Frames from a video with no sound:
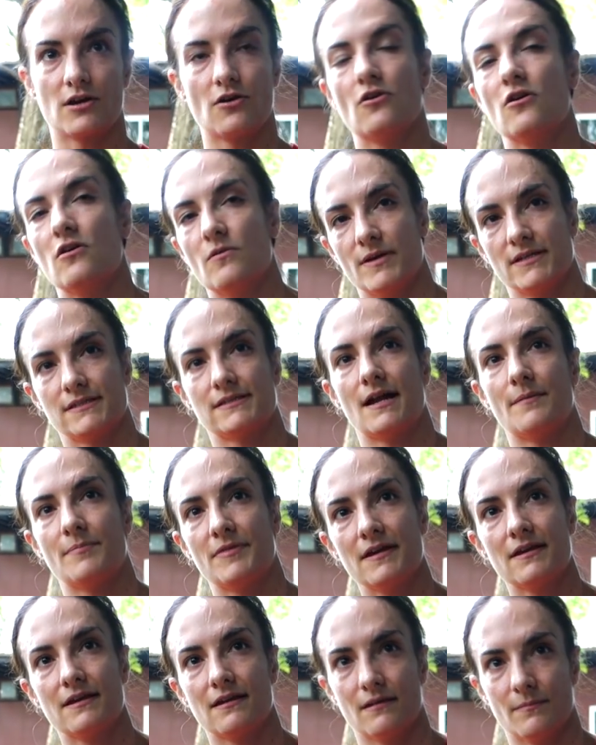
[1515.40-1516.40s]
go home, I stop
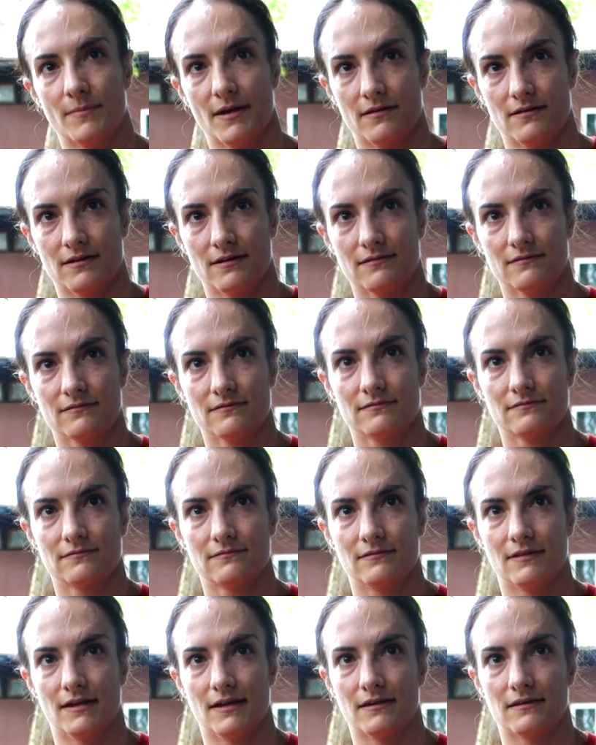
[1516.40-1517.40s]
thinking about it.
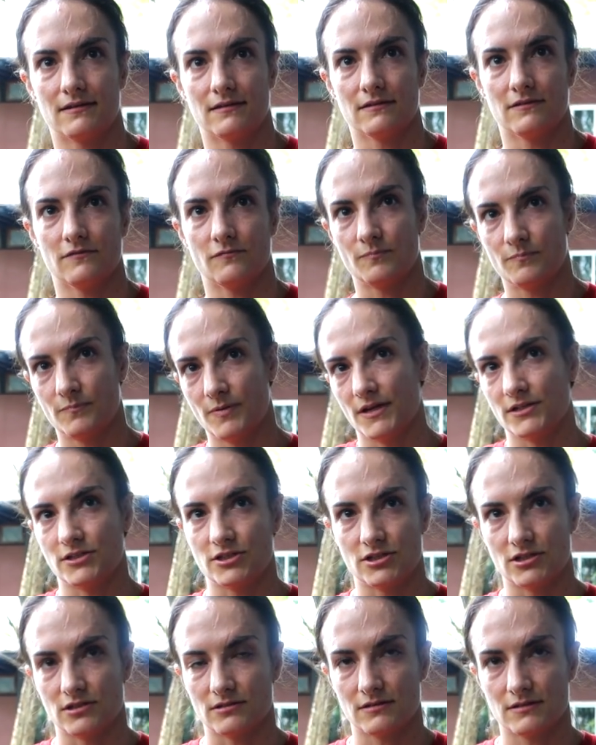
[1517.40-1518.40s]
Like yeah. you
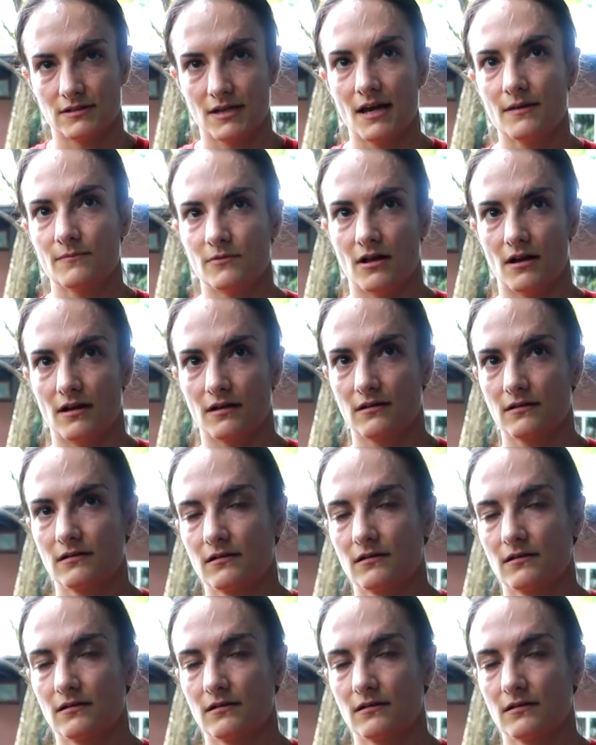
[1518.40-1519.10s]
punched your. What you're when